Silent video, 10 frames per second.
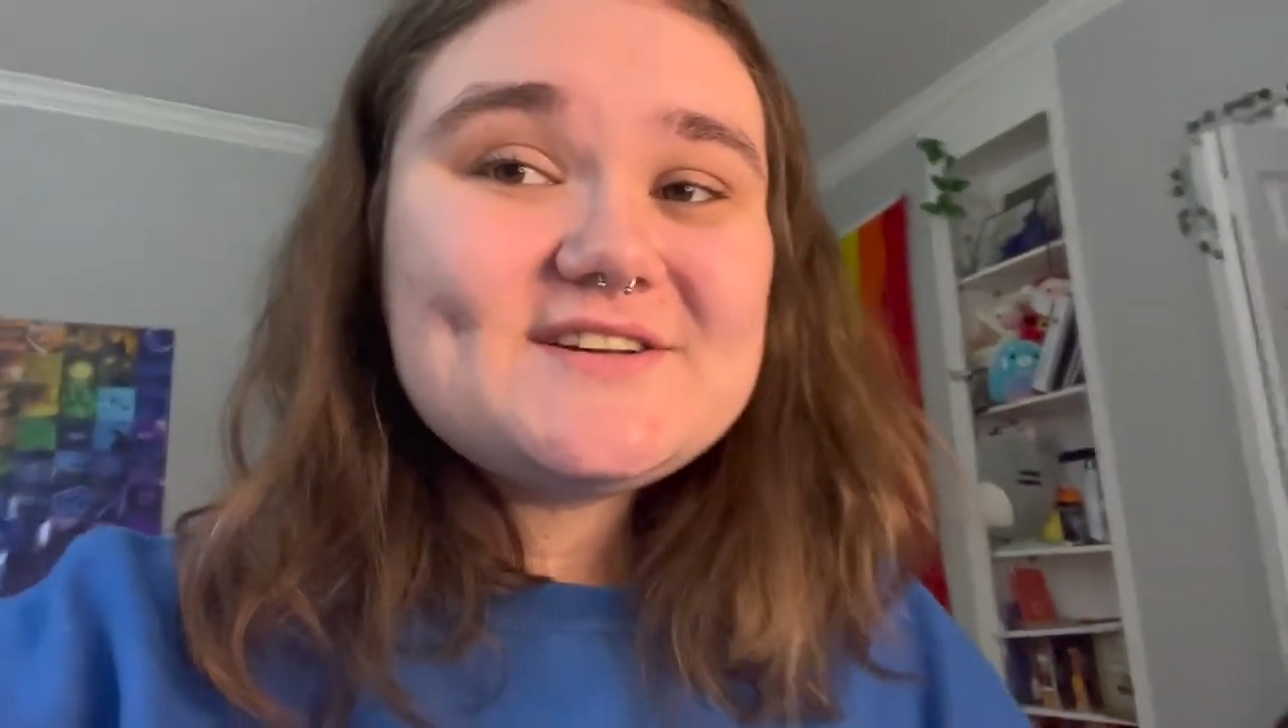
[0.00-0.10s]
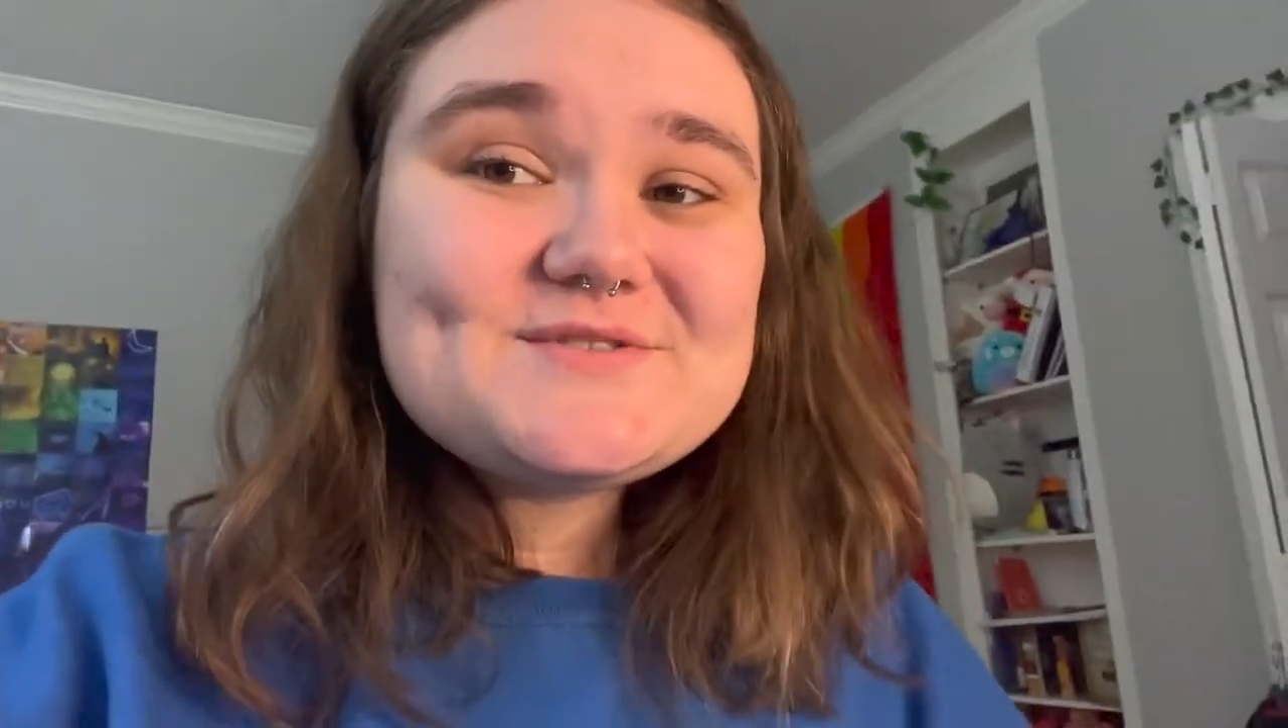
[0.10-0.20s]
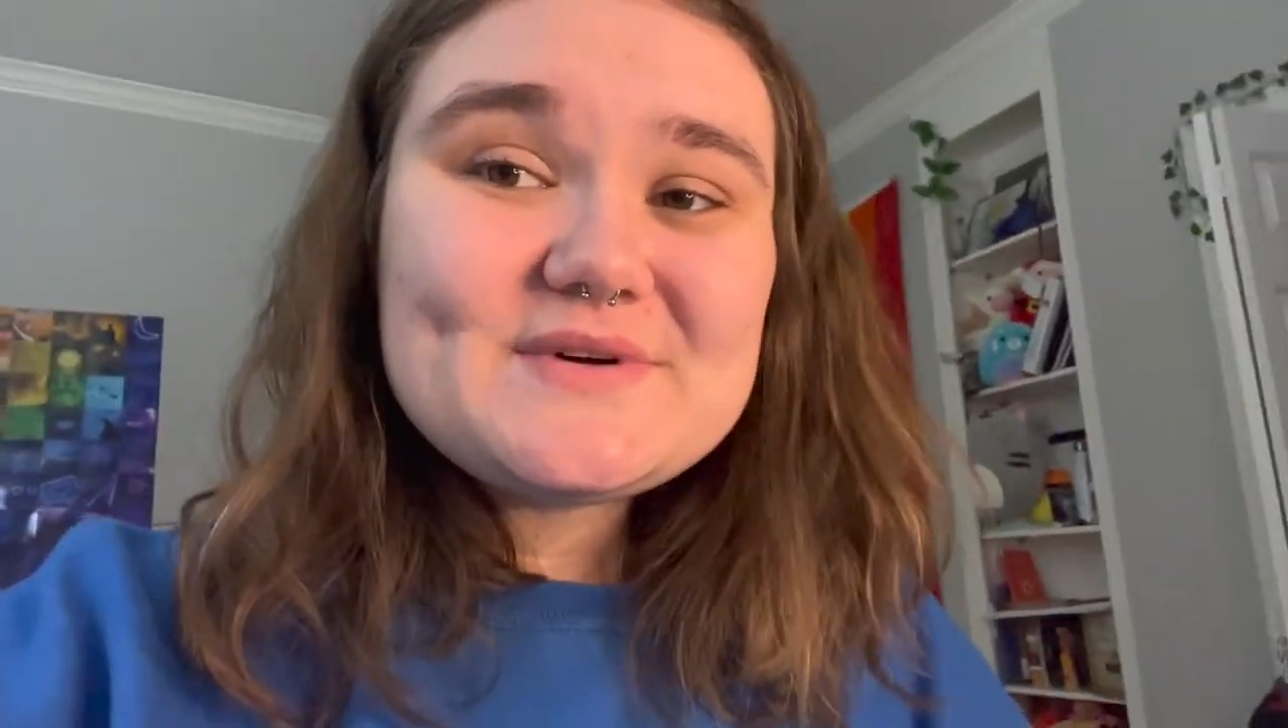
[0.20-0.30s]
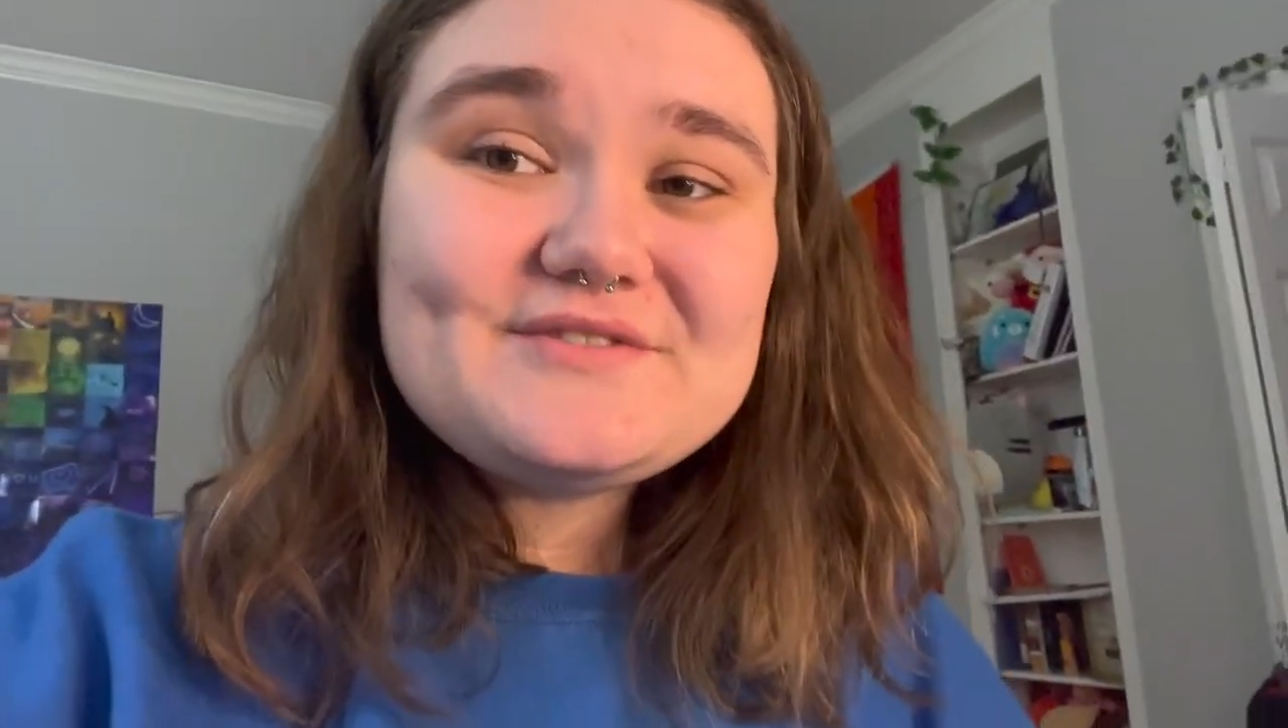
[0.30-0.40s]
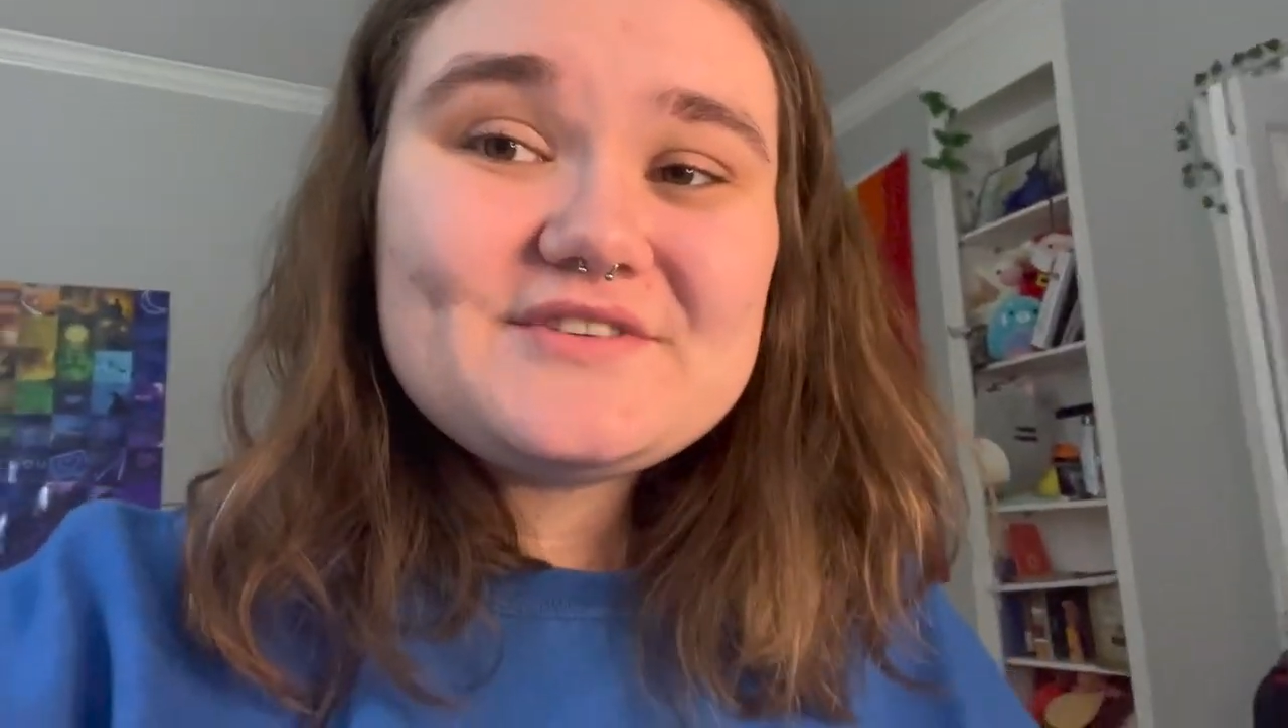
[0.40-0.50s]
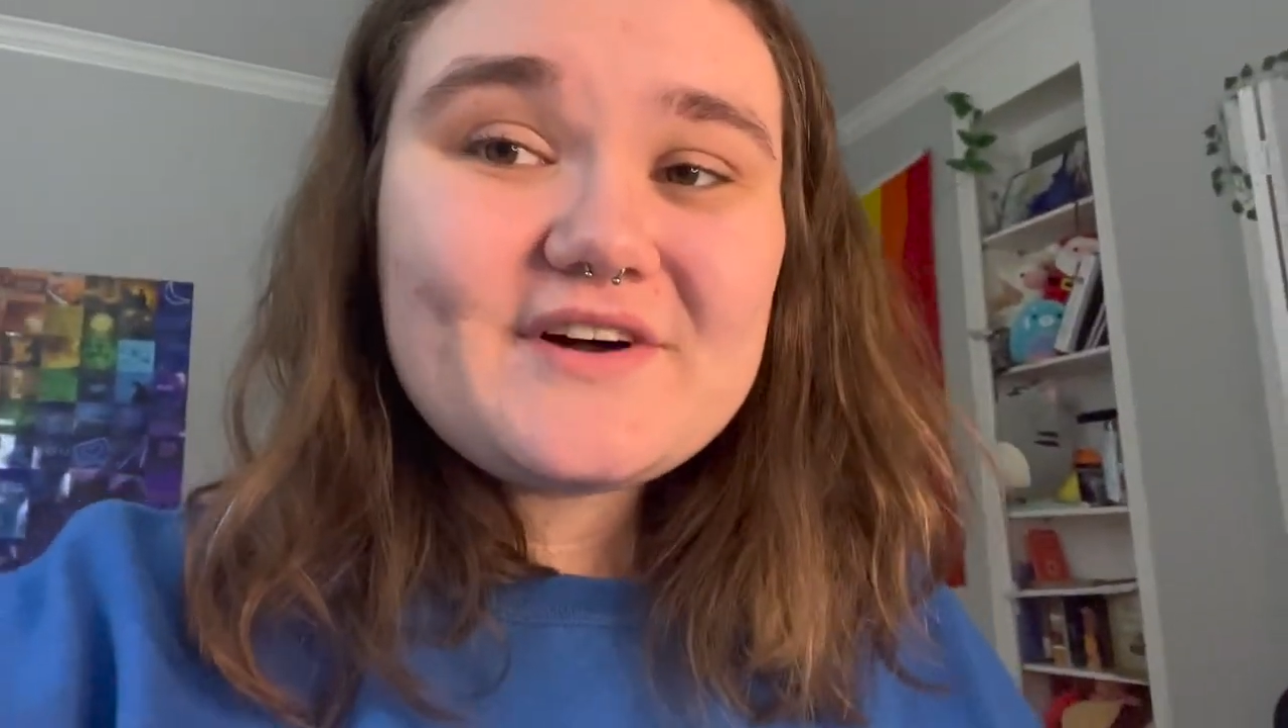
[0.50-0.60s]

Swift